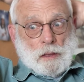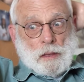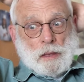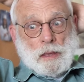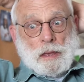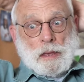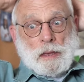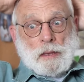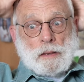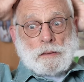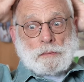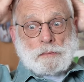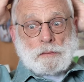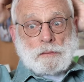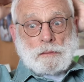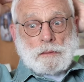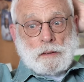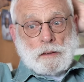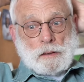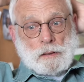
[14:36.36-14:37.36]

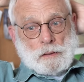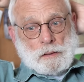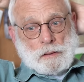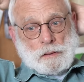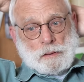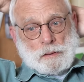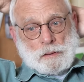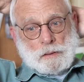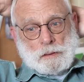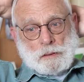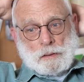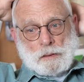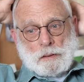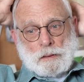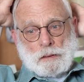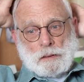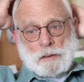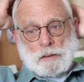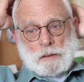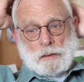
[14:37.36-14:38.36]
And
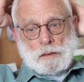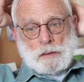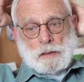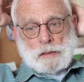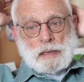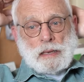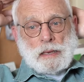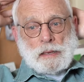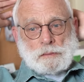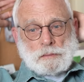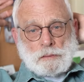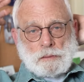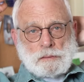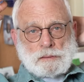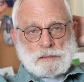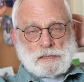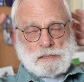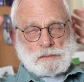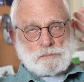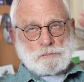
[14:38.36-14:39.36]
again,
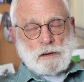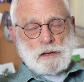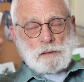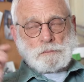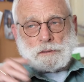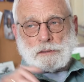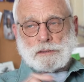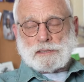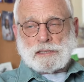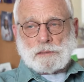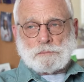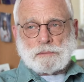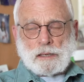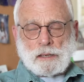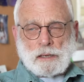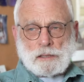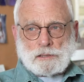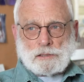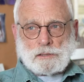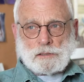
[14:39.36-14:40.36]
this is probably
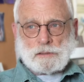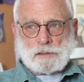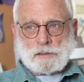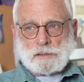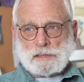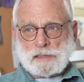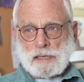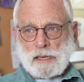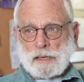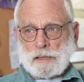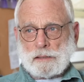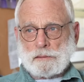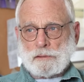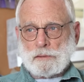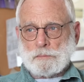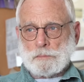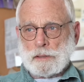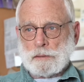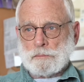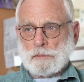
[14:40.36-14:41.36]
something I shouldn't say
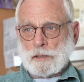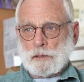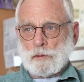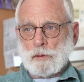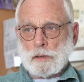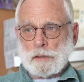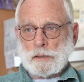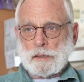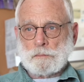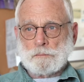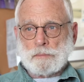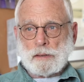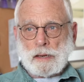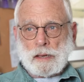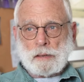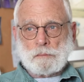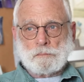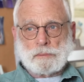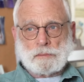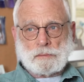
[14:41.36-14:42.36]
to be recorded, but
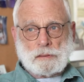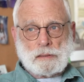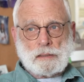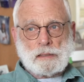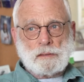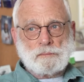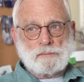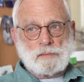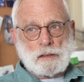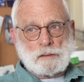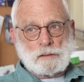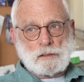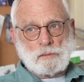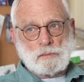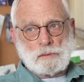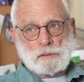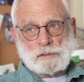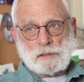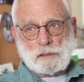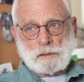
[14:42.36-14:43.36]
I believe that there
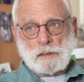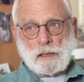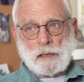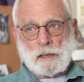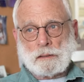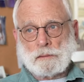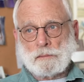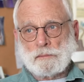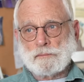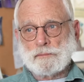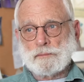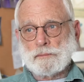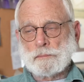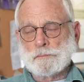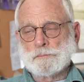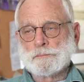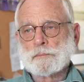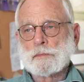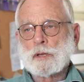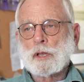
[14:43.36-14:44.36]
was a lot of
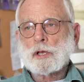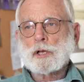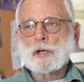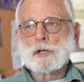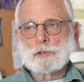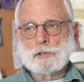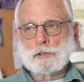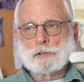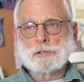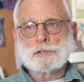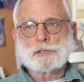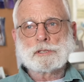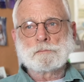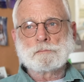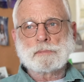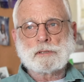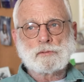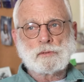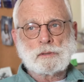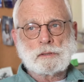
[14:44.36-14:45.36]
collusion
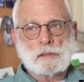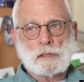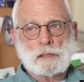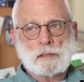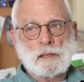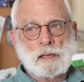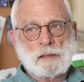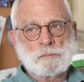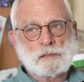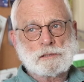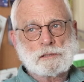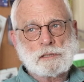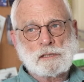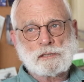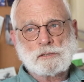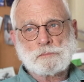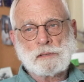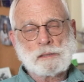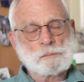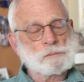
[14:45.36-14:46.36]
between the climate
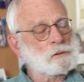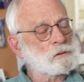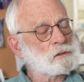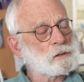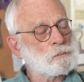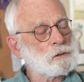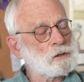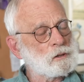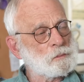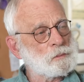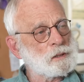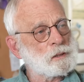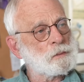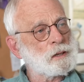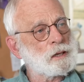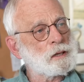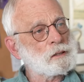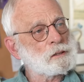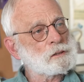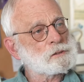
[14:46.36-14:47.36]
change people and the polar bear
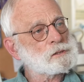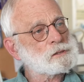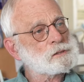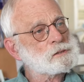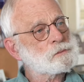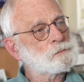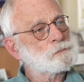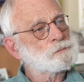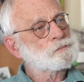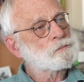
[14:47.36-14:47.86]
biologists.